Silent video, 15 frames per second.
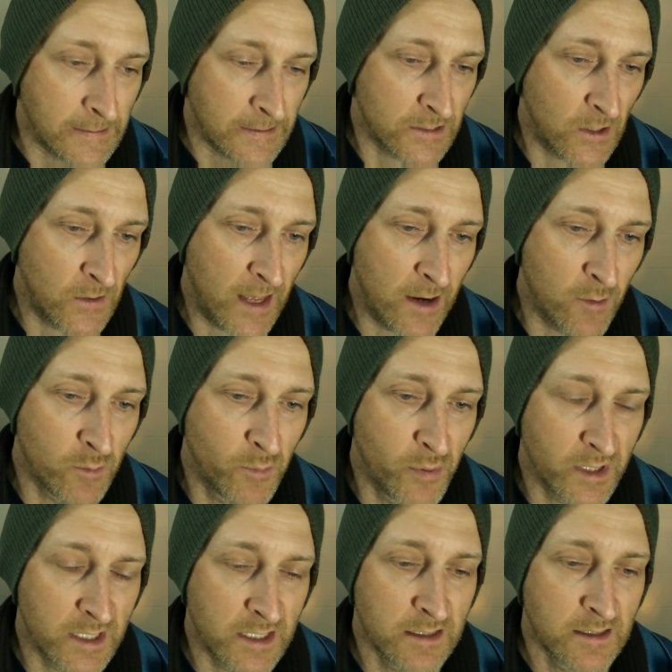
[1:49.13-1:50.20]
So they would
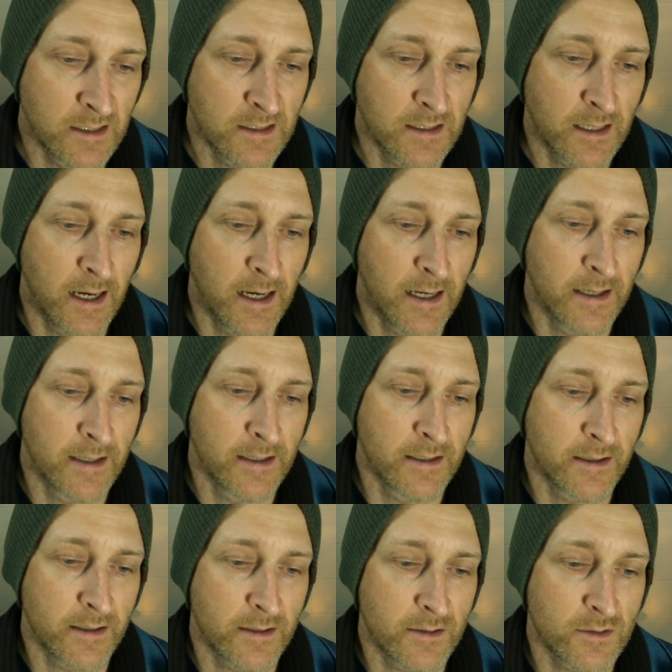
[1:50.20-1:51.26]
be, to